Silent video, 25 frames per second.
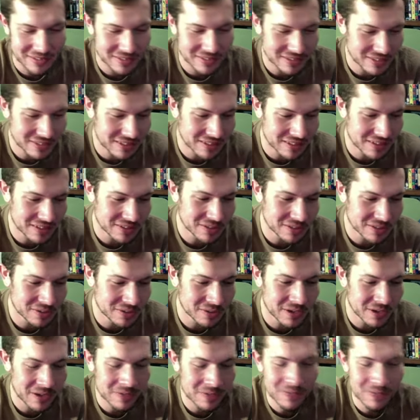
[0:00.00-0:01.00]
to the
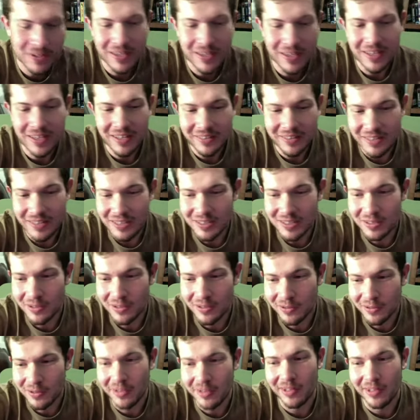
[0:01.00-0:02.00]
tune of this
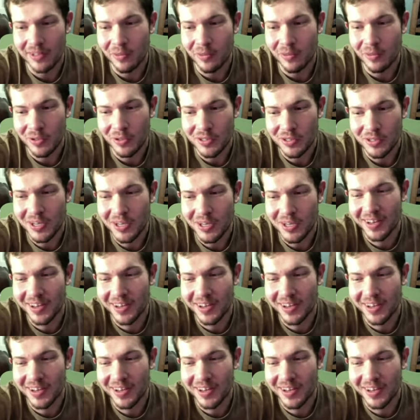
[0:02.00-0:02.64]
gorilla was